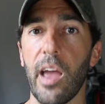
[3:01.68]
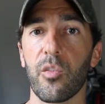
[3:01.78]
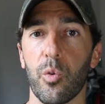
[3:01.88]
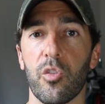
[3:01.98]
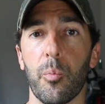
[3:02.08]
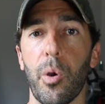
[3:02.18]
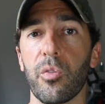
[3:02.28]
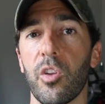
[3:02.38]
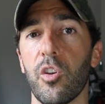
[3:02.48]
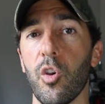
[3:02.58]
as we're
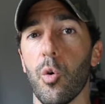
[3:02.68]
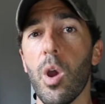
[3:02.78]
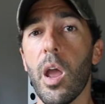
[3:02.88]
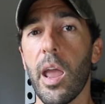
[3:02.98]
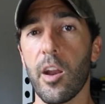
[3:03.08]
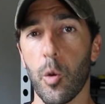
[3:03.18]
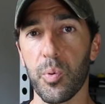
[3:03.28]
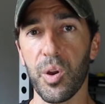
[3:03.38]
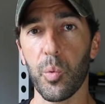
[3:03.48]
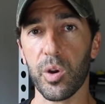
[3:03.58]
supposed to do in our
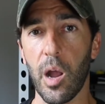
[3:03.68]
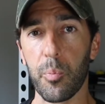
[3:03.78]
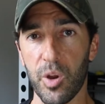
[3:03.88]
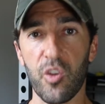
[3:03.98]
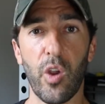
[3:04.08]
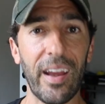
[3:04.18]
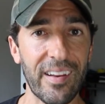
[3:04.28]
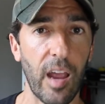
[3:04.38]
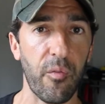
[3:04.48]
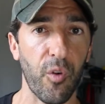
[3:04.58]
pre-workout, pre-training
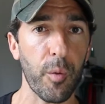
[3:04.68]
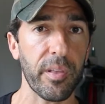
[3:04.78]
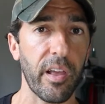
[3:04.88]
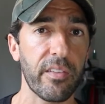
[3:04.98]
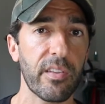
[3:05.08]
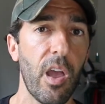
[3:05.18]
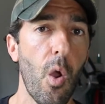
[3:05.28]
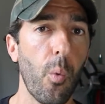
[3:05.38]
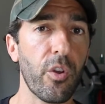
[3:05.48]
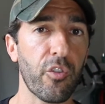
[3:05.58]
type formulas,
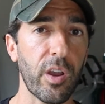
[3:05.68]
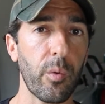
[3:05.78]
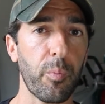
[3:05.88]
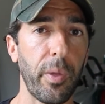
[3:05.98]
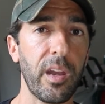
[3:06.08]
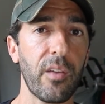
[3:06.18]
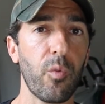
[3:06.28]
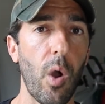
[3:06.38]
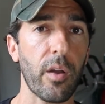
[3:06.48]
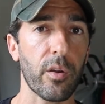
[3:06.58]
when you drink it with plenty of
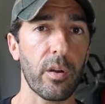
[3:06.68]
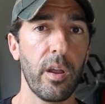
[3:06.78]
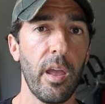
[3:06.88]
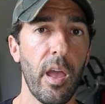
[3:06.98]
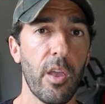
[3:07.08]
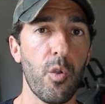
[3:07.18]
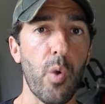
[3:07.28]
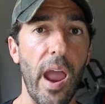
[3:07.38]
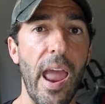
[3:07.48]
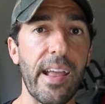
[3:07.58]
water, you
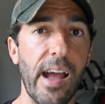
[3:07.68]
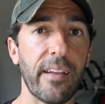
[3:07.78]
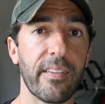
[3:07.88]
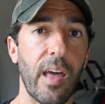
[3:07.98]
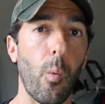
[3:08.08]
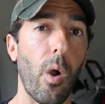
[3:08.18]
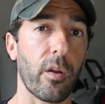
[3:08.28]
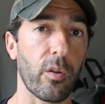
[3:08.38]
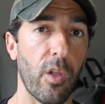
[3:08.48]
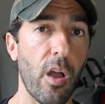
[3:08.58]
hang on to that
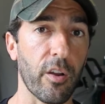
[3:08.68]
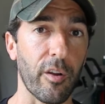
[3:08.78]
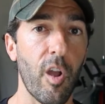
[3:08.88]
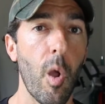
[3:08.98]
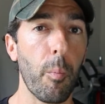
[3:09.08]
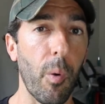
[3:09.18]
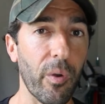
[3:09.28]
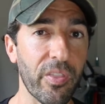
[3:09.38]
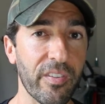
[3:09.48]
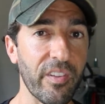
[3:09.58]
water longer. But
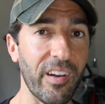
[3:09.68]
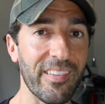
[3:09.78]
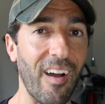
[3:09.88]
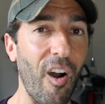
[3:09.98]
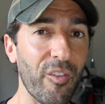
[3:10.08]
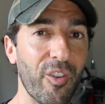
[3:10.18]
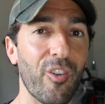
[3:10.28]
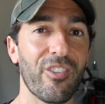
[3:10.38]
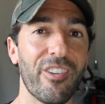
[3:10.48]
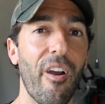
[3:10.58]
what the studies also
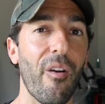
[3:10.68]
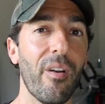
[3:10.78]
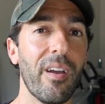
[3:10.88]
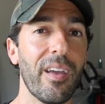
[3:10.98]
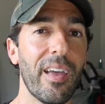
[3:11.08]
show